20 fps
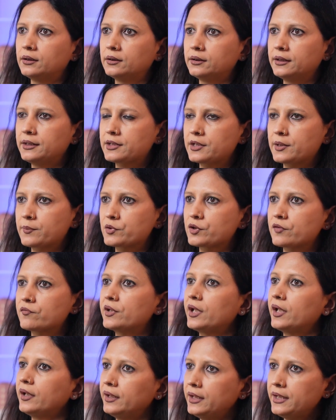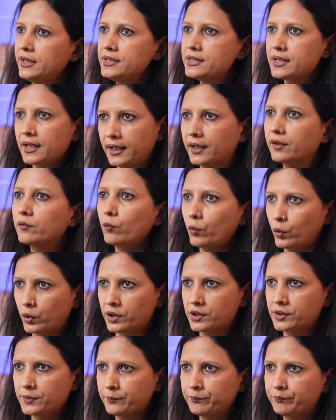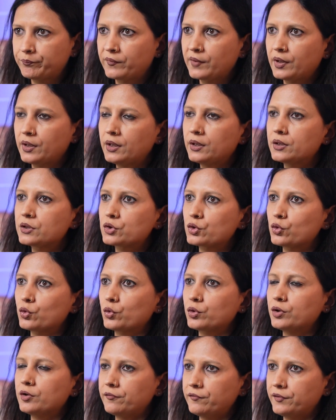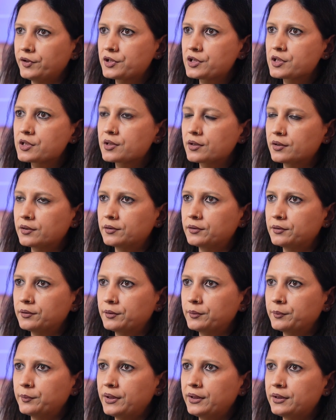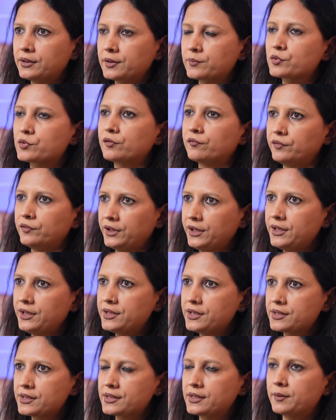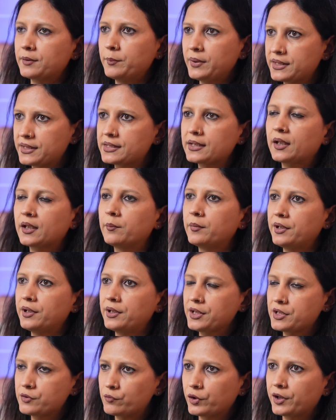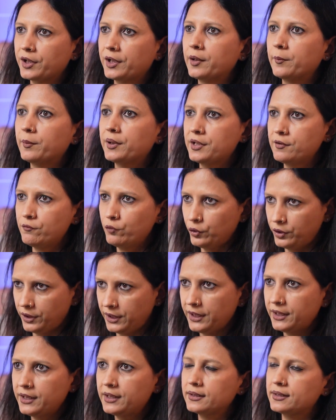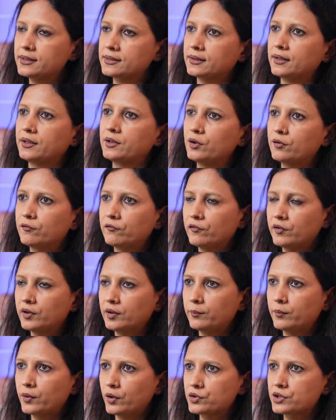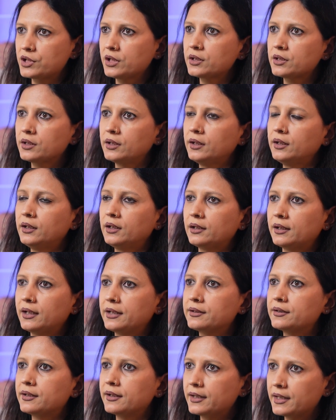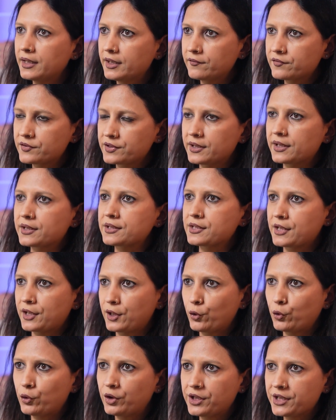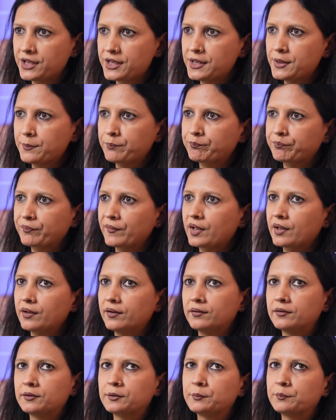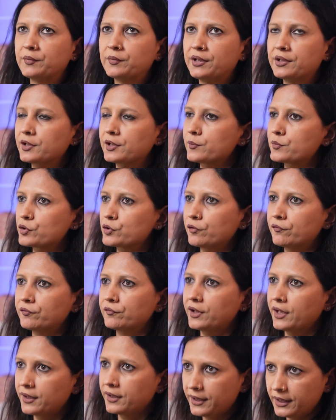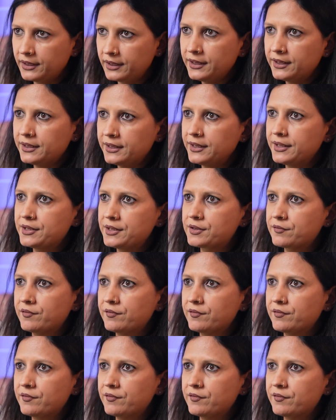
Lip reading: in terms of their need and want. So the first in terms of need is that basic amenities what anybody would need in this kind of project, like their lifts, their security. In terms of their daily needs,